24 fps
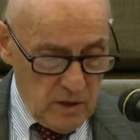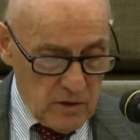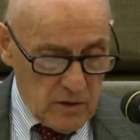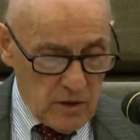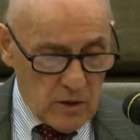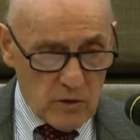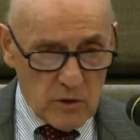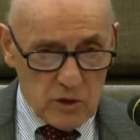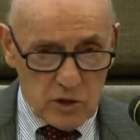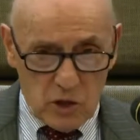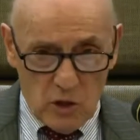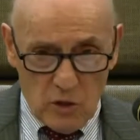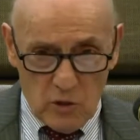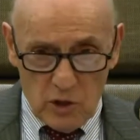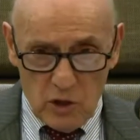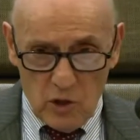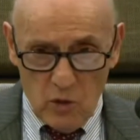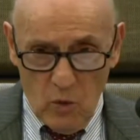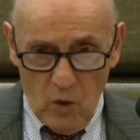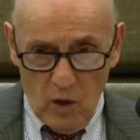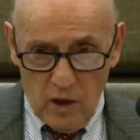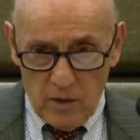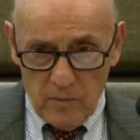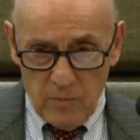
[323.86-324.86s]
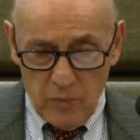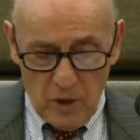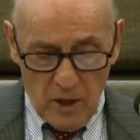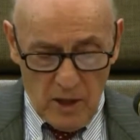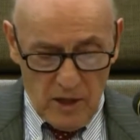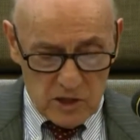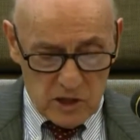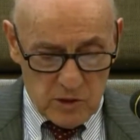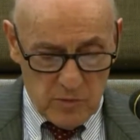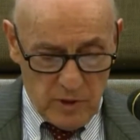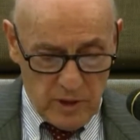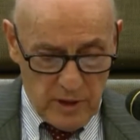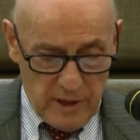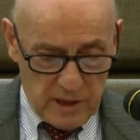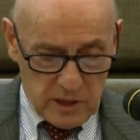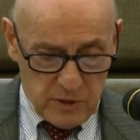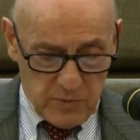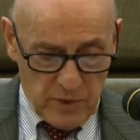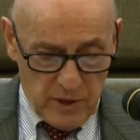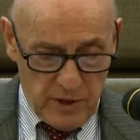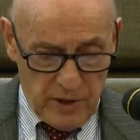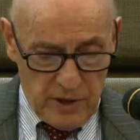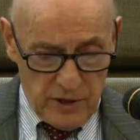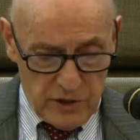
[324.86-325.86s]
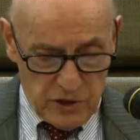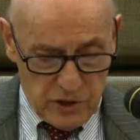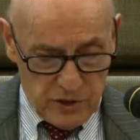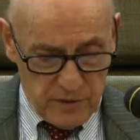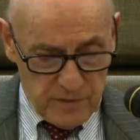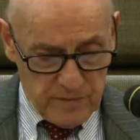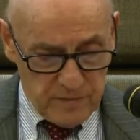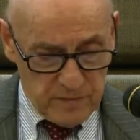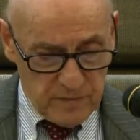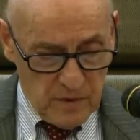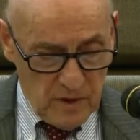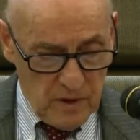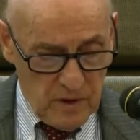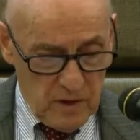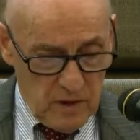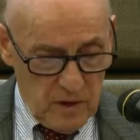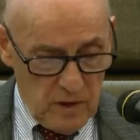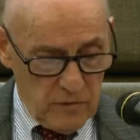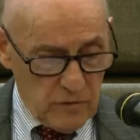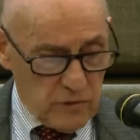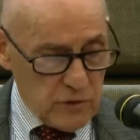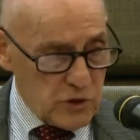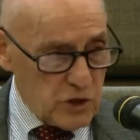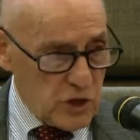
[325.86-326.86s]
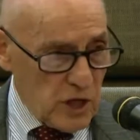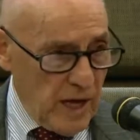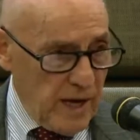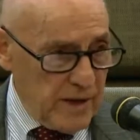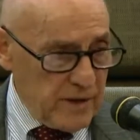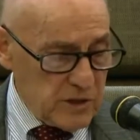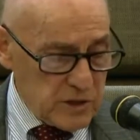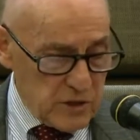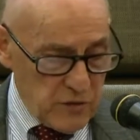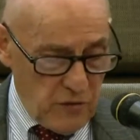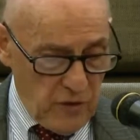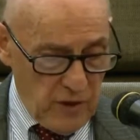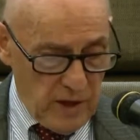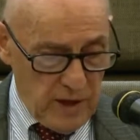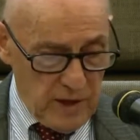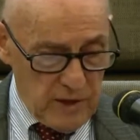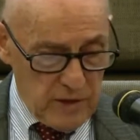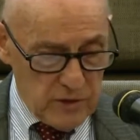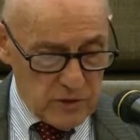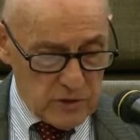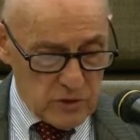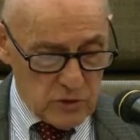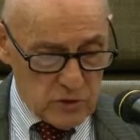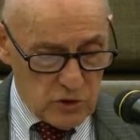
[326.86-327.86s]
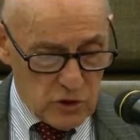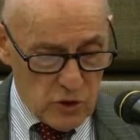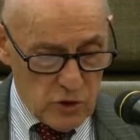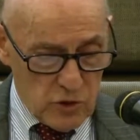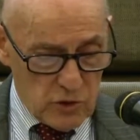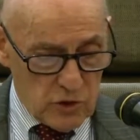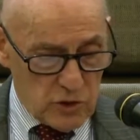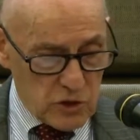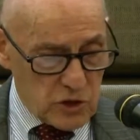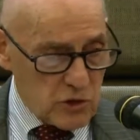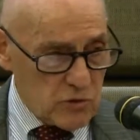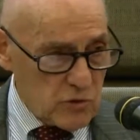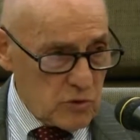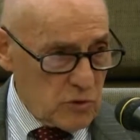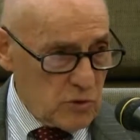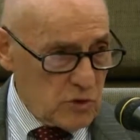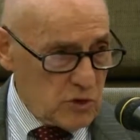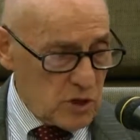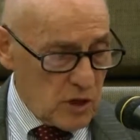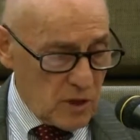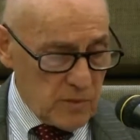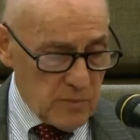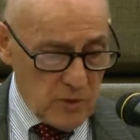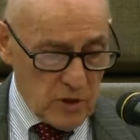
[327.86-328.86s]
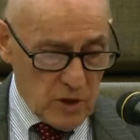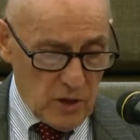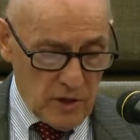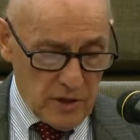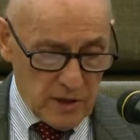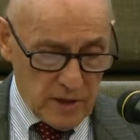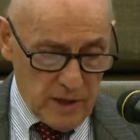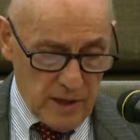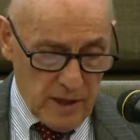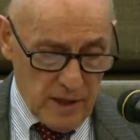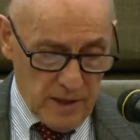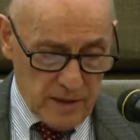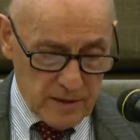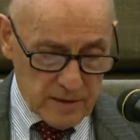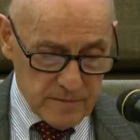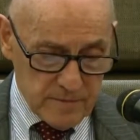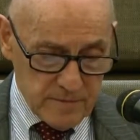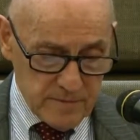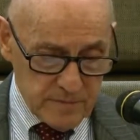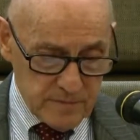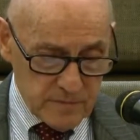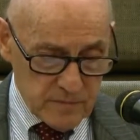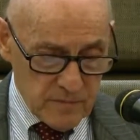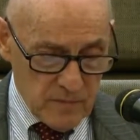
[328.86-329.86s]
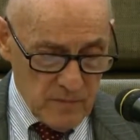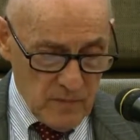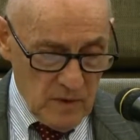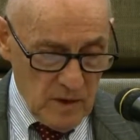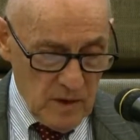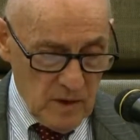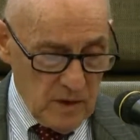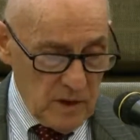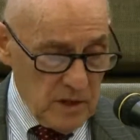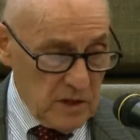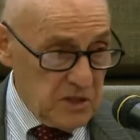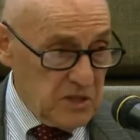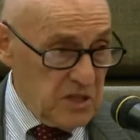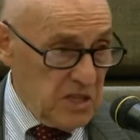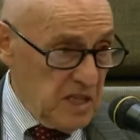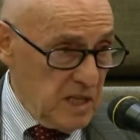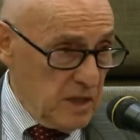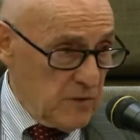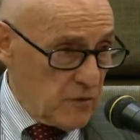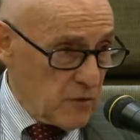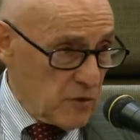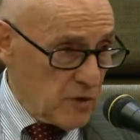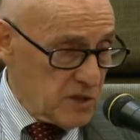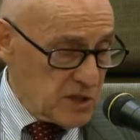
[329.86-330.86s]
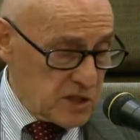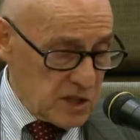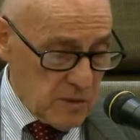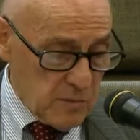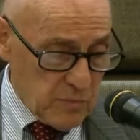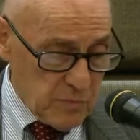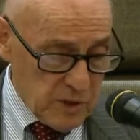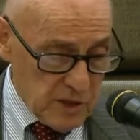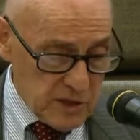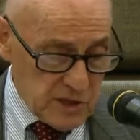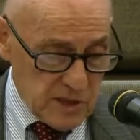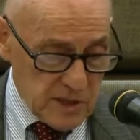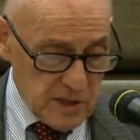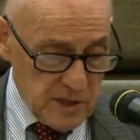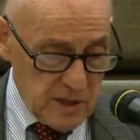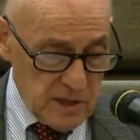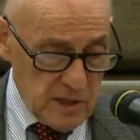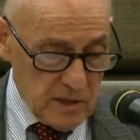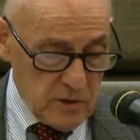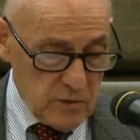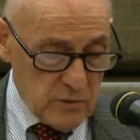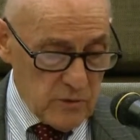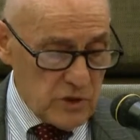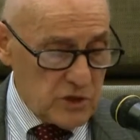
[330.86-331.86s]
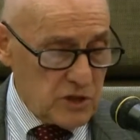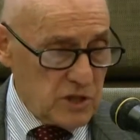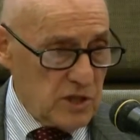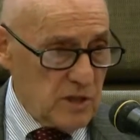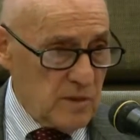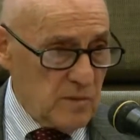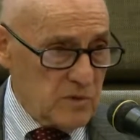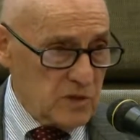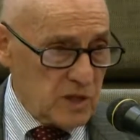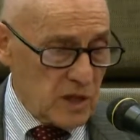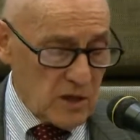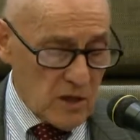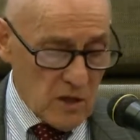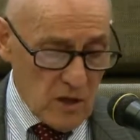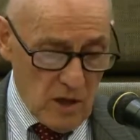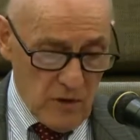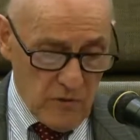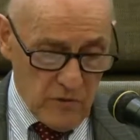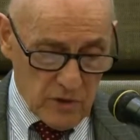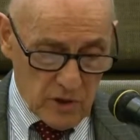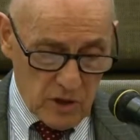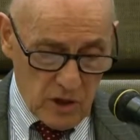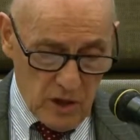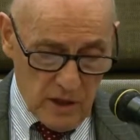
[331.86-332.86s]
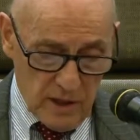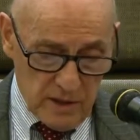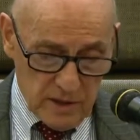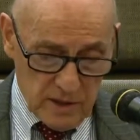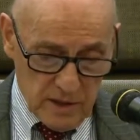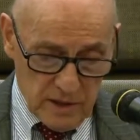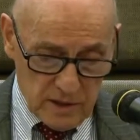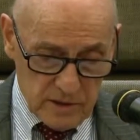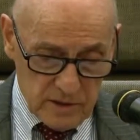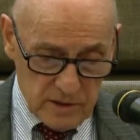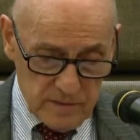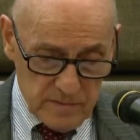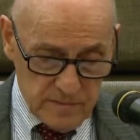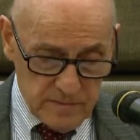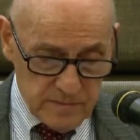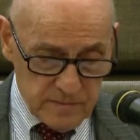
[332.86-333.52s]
There is only one plausible explanation for China's failure to turn the screws on Pyongyang, indeed for its complicity in the regime's unlawful conduct.